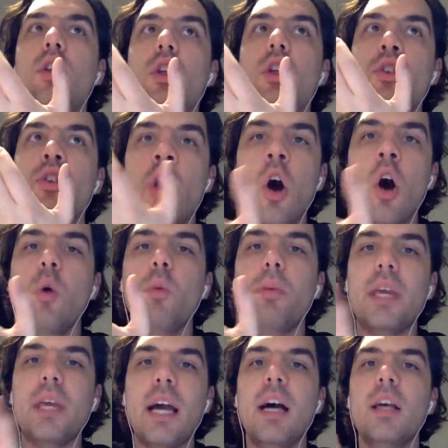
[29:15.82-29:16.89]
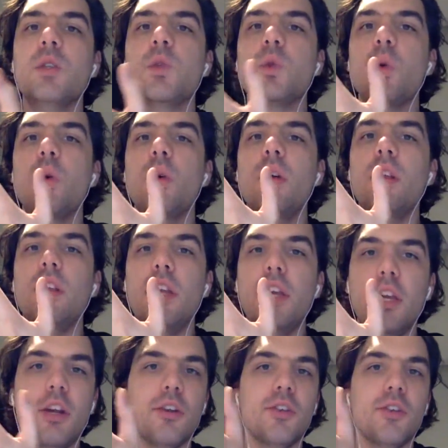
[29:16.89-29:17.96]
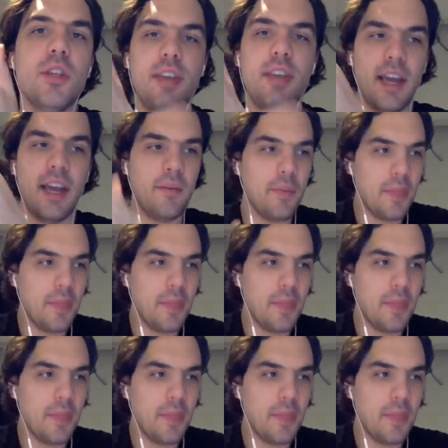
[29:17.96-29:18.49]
No, because here's the thing.